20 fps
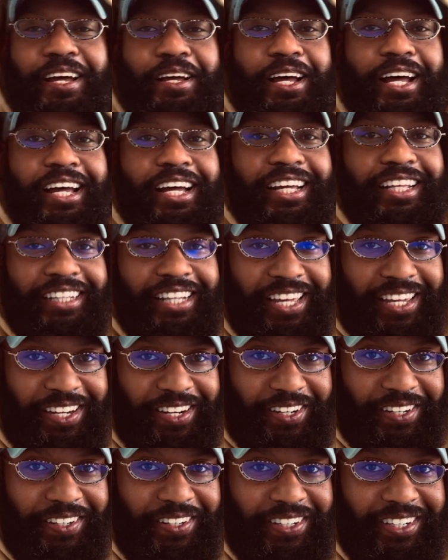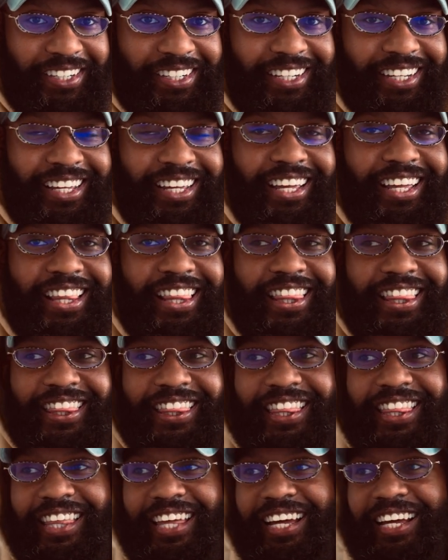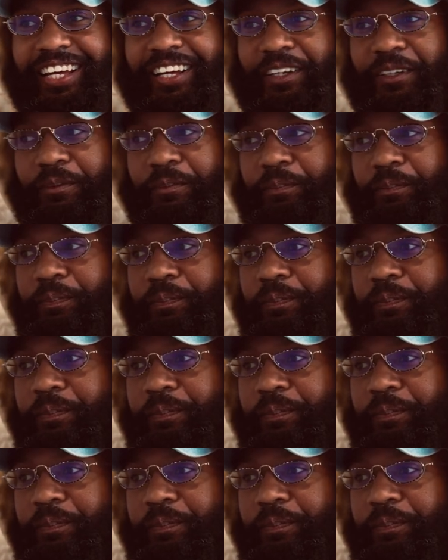layer, um,